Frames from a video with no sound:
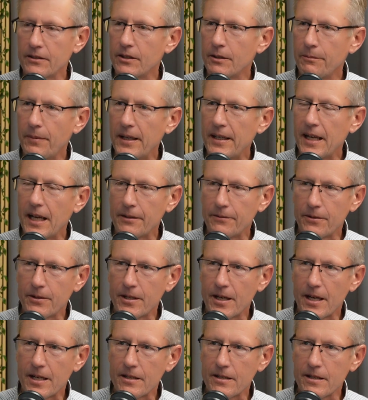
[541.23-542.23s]
paid
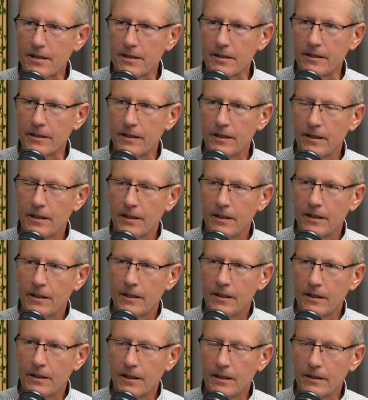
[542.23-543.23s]
advertising,
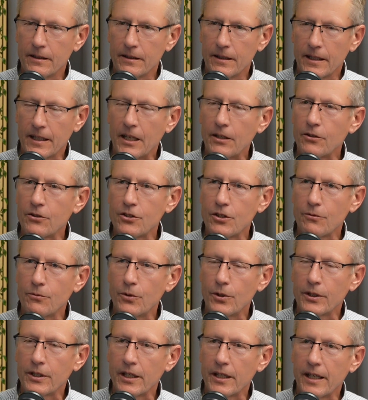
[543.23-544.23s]
like how does that
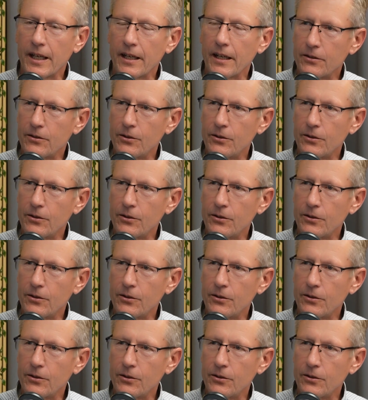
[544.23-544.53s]
work again?